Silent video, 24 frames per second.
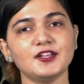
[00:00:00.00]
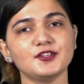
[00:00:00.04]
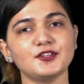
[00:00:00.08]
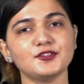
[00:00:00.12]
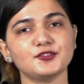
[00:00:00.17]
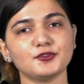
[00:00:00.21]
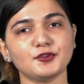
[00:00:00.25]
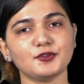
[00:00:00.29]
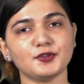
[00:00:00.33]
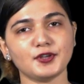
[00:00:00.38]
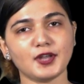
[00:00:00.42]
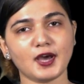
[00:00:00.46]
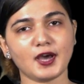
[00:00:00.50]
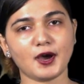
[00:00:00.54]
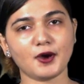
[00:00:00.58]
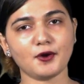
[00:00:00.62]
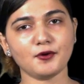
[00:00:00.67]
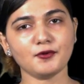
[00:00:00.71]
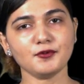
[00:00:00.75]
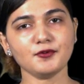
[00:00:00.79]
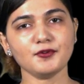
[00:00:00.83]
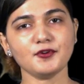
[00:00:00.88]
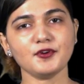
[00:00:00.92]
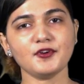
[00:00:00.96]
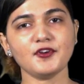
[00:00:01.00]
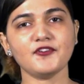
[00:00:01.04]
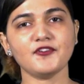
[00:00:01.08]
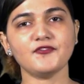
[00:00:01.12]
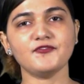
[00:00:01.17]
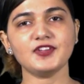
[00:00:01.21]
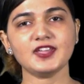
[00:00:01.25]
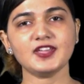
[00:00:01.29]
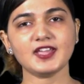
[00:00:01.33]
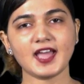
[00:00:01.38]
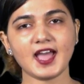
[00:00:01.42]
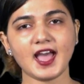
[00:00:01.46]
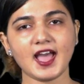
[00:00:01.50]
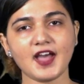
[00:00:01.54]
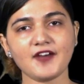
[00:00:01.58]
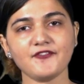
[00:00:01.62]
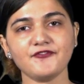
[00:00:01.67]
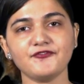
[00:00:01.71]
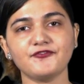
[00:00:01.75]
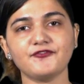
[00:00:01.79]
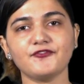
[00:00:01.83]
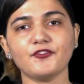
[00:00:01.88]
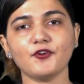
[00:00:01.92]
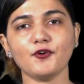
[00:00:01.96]
So now we
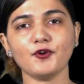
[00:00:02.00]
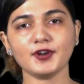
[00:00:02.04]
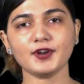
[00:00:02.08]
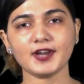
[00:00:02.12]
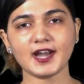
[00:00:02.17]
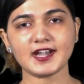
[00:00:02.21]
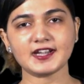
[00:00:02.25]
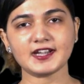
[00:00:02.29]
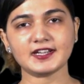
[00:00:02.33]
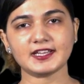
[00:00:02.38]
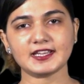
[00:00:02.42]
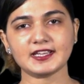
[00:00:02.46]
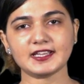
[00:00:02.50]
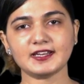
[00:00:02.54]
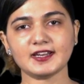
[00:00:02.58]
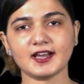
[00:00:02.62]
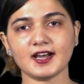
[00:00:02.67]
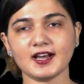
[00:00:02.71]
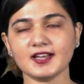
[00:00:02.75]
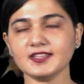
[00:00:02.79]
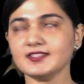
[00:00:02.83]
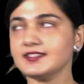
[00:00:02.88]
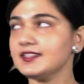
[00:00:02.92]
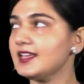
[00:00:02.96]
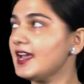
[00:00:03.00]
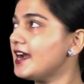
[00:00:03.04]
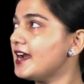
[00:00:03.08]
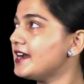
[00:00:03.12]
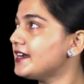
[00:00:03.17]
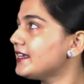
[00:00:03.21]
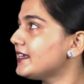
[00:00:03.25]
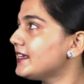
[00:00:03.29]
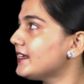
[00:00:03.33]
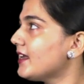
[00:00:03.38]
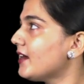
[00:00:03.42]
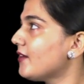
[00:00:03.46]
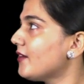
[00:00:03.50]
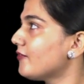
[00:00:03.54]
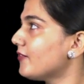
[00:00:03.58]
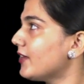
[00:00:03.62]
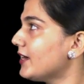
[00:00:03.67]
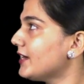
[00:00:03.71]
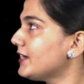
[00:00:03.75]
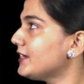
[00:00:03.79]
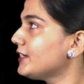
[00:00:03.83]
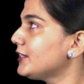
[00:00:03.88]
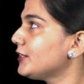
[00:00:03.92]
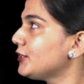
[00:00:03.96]
have 4 antennas, antenna
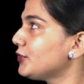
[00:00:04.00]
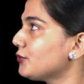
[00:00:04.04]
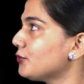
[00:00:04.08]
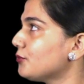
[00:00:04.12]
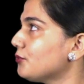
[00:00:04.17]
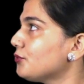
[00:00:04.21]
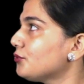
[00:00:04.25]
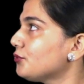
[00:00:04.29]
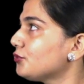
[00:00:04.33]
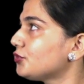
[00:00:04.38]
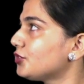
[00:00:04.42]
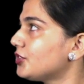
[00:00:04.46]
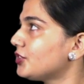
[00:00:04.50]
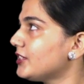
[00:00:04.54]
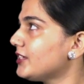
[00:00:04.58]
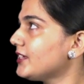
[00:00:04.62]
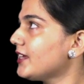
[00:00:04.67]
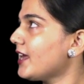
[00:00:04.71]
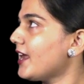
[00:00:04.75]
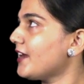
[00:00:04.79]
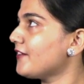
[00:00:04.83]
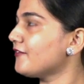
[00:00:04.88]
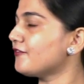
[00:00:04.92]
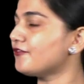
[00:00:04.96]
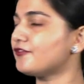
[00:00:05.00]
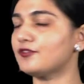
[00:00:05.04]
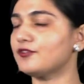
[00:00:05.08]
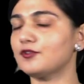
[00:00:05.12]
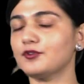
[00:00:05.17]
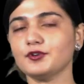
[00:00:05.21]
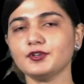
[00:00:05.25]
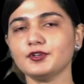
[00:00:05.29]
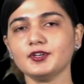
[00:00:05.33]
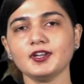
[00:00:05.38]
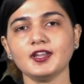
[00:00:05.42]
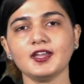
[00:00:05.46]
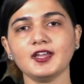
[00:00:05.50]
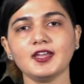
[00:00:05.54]
1, 2, 3 and 4,